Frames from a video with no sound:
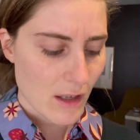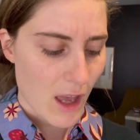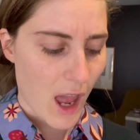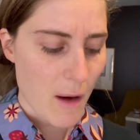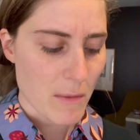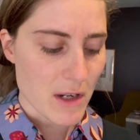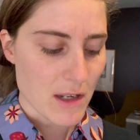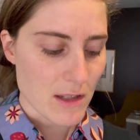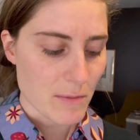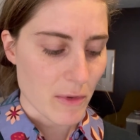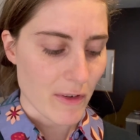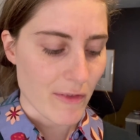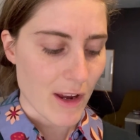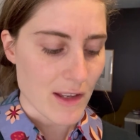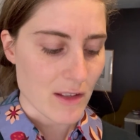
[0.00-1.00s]
Emeritus
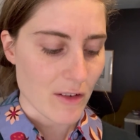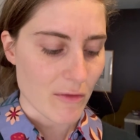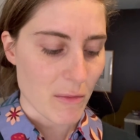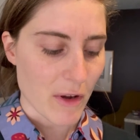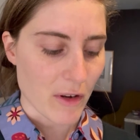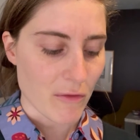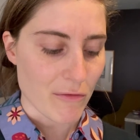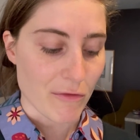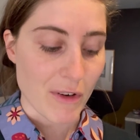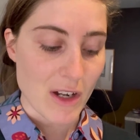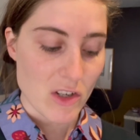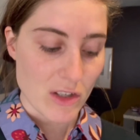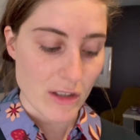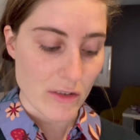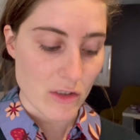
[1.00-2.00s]
Professor of Modern
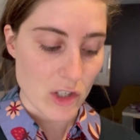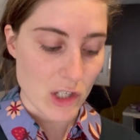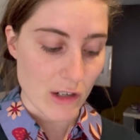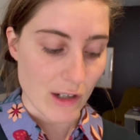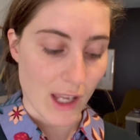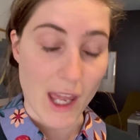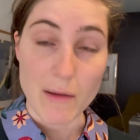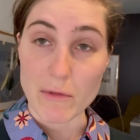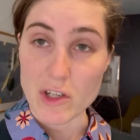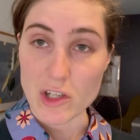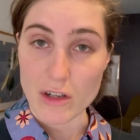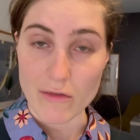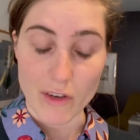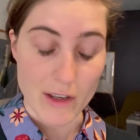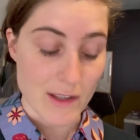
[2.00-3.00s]
French Literature at Cambridge
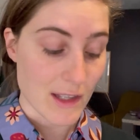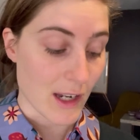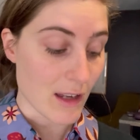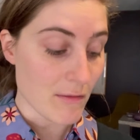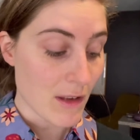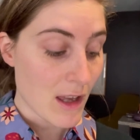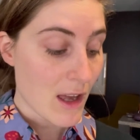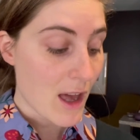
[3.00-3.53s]
University.